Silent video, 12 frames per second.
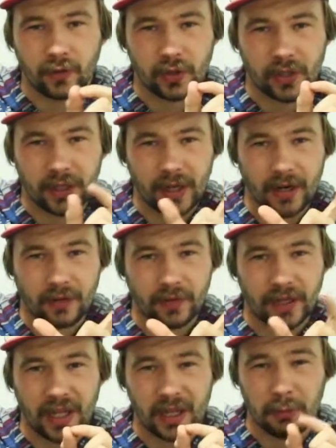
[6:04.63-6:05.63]
You can kind of
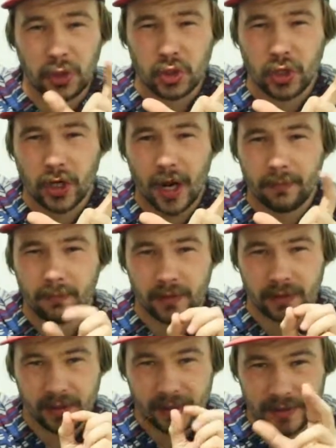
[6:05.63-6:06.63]
like image crop
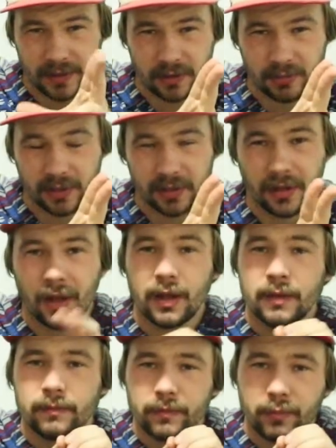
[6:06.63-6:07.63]
and like zoom in,
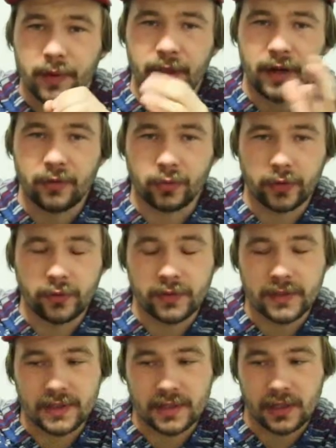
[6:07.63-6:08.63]
but then it
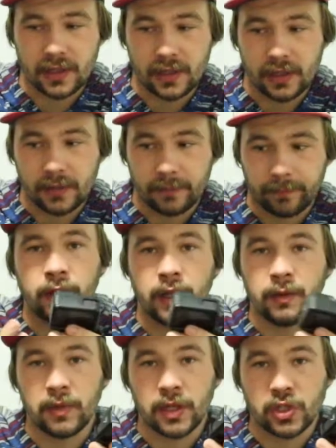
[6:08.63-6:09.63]
ruins the
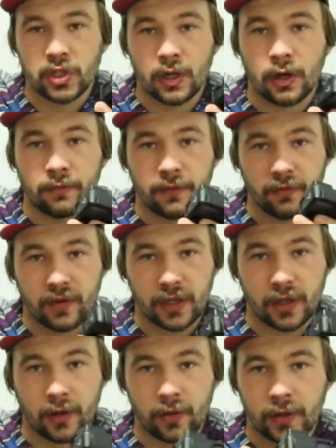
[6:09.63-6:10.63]
image of the
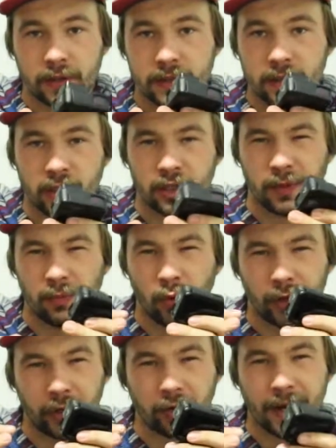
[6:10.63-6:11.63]
video. It's a little bit
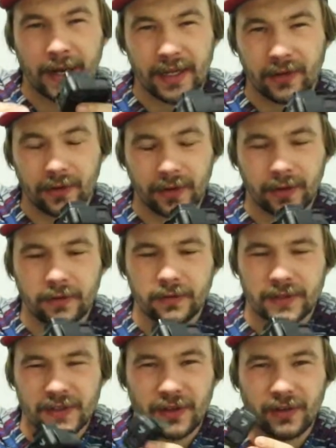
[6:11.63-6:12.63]
more grainy looking.
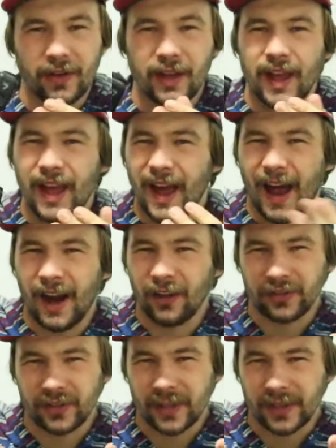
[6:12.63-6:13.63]
So I
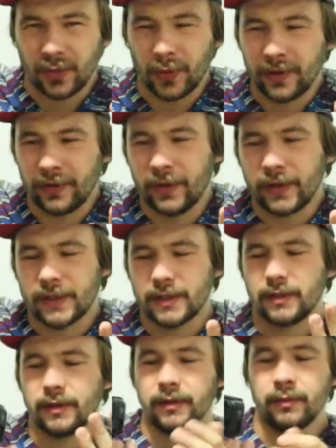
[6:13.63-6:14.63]
don't really like the way it
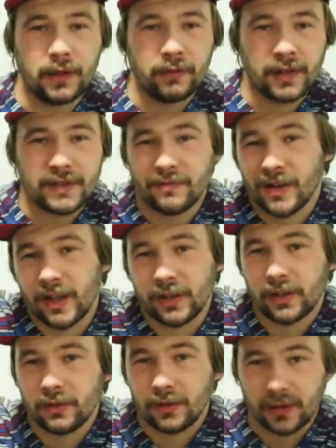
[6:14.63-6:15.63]
looks. If it doesn't bother
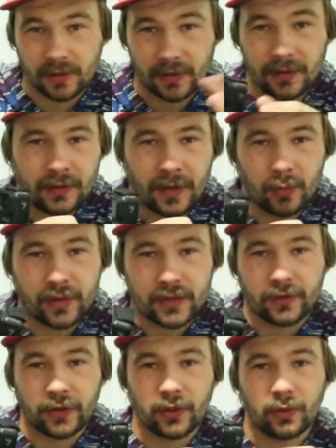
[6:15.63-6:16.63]
you, then that works
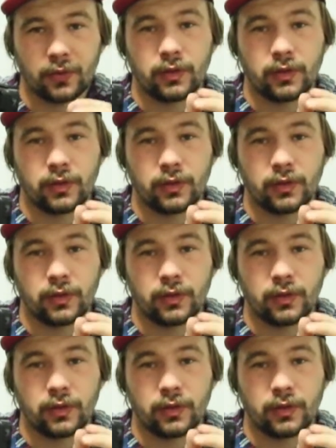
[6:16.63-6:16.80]
for you.